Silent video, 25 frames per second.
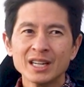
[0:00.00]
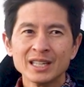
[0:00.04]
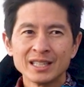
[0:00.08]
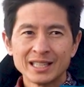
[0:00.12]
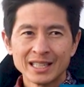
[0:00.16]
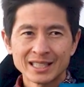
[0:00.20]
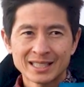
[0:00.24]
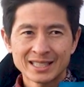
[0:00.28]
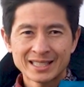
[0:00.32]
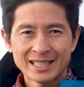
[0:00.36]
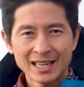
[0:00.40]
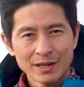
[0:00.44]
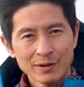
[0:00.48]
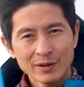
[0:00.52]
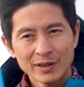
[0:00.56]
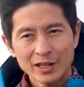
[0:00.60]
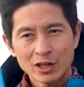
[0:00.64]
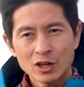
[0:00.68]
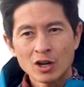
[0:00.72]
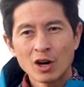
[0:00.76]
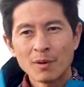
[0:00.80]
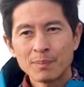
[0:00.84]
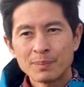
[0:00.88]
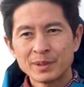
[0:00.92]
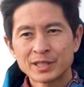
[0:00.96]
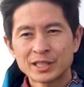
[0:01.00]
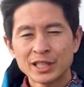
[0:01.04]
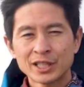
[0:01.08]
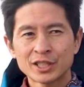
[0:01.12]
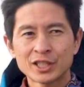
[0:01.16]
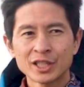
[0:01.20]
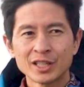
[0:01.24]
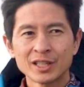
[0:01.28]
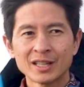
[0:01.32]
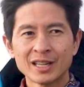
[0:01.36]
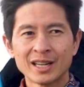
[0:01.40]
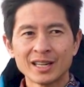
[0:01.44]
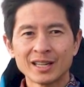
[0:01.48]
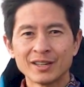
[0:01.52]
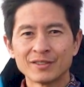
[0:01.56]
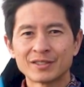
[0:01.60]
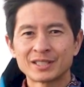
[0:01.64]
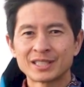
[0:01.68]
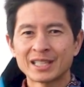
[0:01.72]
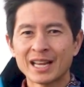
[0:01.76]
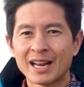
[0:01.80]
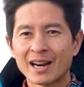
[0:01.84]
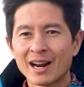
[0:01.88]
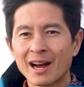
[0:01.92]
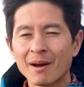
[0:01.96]
Do you stick with the composition that you've
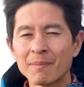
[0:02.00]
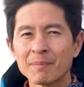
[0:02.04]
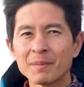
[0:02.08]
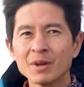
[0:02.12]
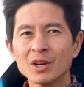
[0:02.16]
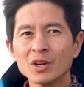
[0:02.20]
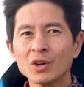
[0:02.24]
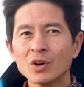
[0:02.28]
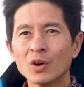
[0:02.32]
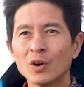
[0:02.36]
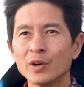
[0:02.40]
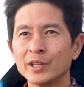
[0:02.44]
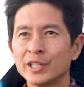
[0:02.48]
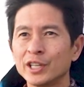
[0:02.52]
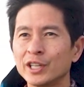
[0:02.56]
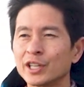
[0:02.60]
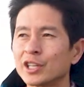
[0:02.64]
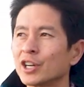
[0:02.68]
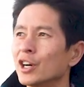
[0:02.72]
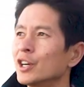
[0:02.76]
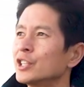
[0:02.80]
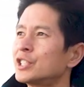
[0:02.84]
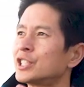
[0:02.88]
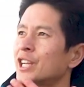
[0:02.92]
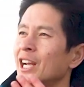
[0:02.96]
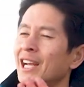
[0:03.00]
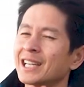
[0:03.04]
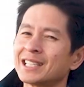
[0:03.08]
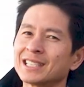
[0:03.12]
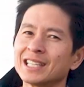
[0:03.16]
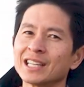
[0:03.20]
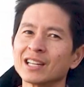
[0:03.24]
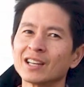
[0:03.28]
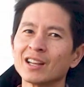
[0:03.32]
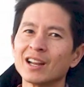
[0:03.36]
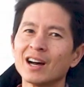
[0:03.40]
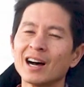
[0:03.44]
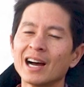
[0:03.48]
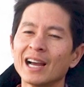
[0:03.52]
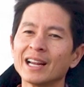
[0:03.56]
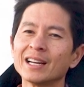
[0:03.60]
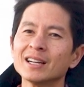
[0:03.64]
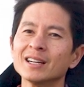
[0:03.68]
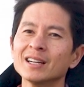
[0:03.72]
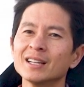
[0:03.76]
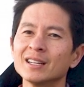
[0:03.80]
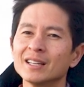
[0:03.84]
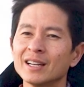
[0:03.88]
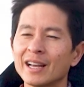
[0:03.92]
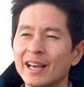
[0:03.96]
set up, or do you go chasing light?
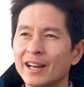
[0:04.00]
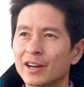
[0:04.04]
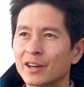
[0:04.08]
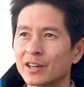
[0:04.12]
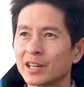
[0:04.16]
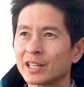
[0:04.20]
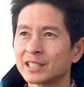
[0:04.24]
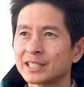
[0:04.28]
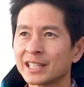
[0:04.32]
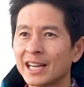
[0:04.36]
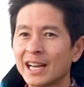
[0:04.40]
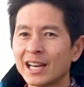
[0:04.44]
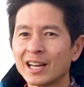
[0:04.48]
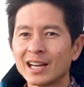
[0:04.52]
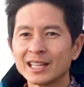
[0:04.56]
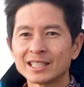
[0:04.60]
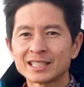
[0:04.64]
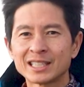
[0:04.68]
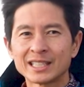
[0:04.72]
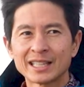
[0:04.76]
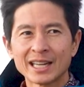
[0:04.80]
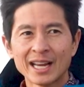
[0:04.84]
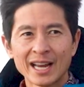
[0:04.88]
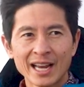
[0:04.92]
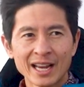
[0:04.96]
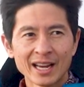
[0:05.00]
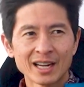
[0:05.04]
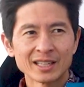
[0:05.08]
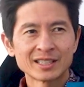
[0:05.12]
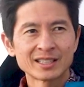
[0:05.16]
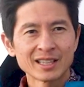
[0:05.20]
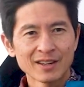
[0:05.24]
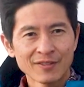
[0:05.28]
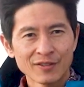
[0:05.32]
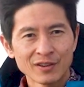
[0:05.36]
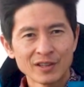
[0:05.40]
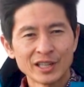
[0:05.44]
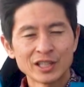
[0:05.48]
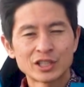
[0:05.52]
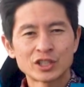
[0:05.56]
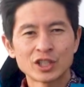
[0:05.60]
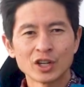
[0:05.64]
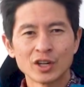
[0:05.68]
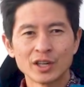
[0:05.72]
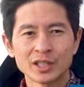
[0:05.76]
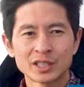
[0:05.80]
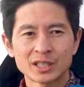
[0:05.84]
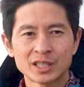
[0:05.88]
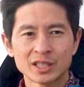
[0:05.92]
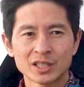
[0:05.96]
And on a day like today, I definitely
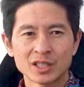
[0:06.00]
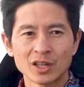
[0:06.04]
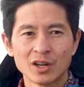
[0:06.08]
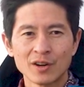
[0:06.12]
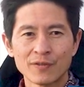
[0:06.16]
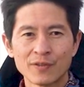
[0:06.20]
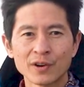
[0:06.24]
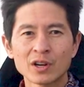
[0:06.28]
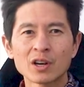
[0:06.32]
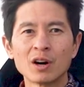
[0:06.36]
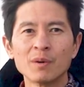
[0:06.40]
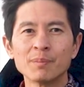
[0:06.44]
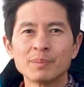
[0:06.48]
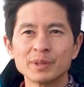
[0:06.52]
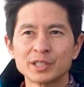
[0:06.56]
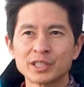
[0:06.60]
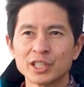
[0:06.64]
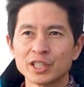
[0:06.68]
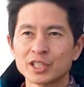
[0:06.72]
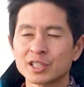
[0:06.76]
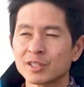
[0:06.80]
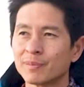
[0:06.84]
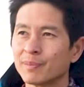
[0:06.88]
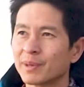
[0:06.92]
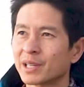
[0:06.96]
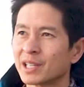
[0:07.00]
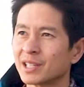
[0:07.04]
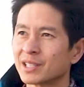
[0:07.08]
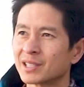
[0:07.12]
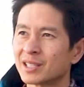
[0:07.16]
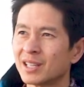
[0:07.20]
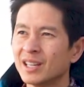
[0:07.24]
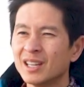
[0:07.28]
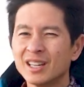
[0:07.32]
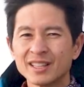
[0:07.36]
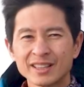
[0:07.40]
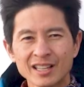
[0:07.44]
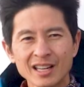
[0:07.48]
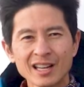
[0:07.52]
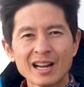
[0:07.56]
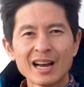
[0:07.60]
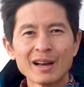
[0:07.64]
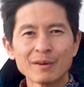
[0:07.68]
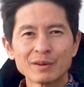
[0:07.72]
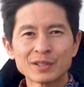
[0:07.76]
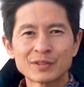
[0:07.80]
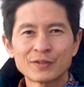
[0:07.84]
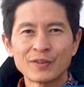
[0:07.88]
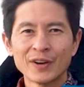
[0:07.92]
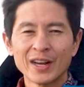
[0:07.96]
chose to go for composition because the
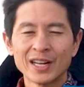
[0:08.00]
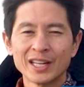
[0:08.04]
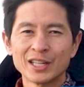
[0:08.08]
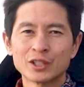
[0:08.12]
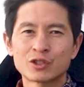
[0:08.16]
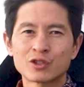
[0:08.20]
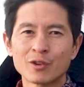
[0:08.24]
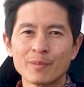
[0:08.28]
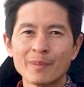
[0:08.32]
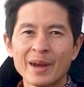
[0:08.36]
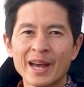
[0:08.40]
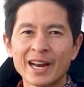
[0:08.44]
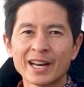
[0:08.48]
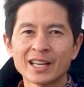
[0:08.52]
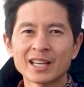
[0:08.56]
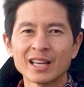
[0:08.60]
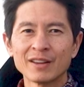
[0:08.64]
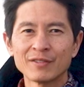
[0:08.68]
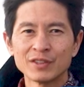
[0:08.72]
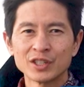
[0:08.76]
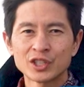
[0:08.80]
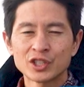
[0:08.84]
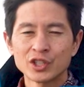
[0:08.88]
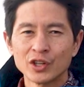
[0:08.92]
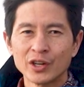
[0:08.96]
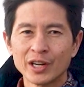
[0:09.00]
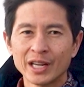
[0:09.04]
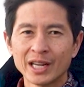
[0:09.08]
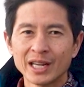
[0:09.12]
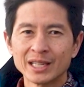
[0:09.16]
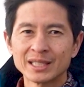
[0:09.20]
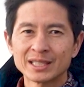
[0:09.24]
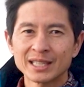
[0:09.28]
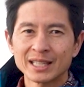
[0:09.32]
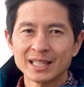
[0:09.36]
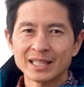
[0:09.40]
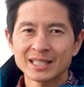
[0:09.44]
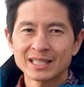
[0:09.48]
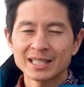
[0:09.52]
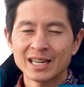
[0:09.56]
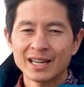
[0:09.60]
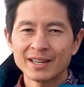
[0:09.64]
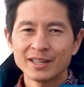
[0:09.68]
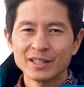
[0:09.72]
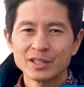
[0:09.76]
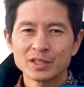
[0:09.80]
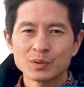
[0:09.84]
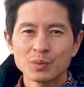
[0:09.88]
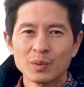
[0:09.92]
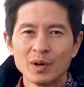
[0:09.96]
light was fairly dramatic, even shooting into the
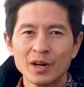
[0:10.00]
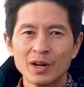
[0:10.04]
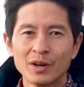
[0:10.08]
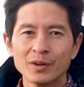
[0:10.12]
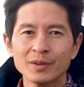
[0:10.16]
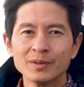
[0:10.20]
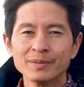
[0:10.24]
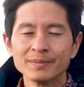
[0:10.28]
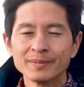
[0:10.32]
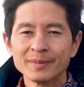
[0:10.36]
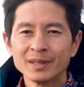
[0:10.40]
sun as well.